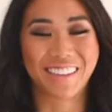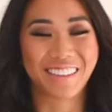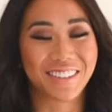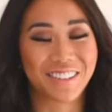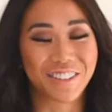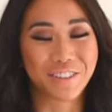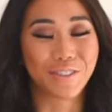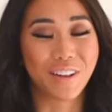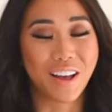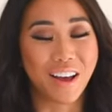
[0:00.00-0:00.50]

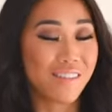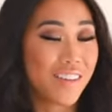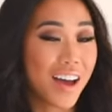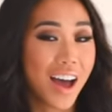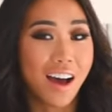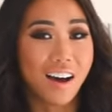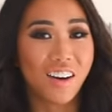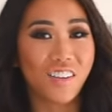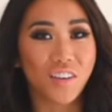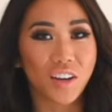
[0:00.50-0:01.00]
that you'll ever
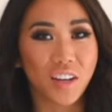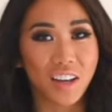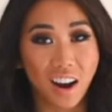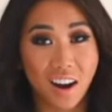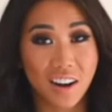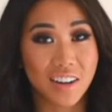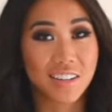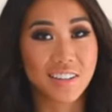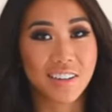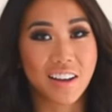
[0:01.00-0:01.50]
have.
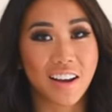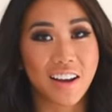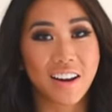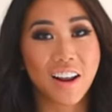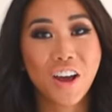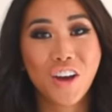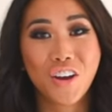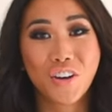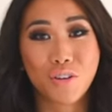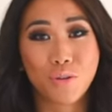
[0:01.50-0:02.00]

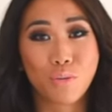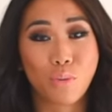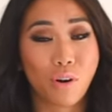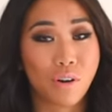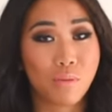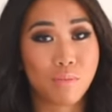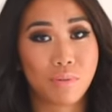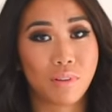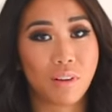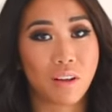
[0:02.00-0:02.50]
Guaranteed, you
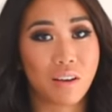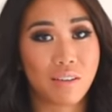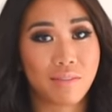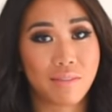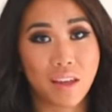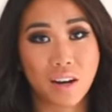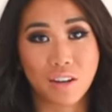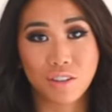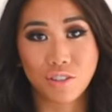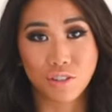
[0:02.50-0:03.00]
won't believe
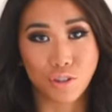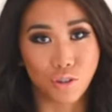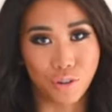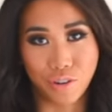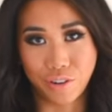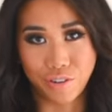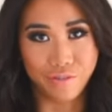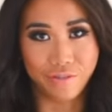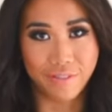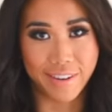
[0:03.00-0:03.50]
that it's
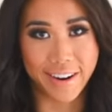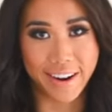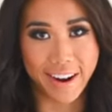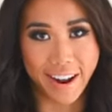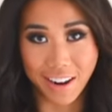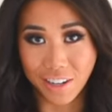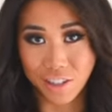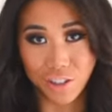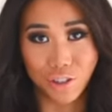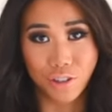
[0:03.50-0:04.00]
gluten-free
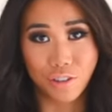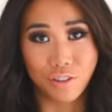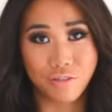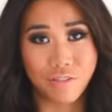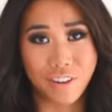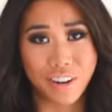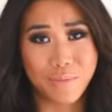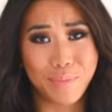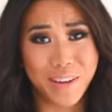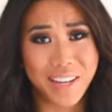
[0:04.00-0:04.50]
and
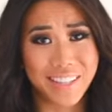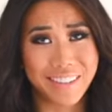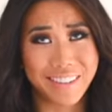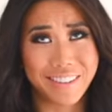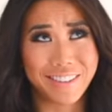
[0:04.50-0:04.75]
sugar-free because it